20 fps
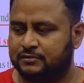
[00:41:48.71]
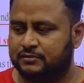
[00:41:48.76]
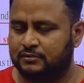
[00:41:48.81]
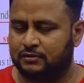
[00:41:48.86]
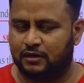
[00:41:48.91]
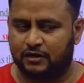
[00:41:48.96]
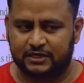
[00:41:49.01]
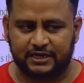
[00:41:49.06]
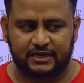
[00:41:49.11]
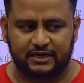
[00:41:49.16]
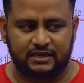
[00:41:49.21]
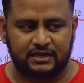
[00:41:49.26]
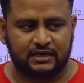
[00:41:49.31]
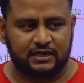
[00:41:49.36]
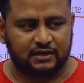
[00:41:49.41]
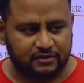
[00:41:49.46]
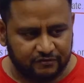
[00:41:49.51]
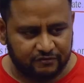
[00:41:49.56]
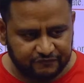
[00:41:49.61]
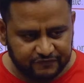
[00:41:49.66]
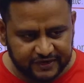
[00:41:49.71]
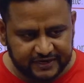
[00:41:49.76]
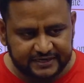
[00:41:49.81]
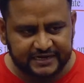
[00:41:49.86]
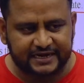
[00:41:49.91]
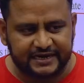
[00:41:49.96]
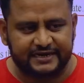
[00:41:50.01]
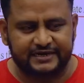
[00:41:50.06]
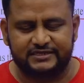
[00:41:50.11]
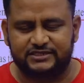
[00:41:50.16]
okay, we
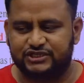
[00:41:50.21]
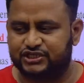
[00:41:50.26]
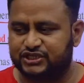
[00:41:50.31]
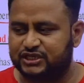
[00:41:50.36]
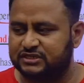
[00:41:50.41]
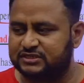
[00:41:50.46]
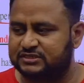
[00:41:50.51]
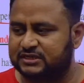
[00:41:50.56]
take decisions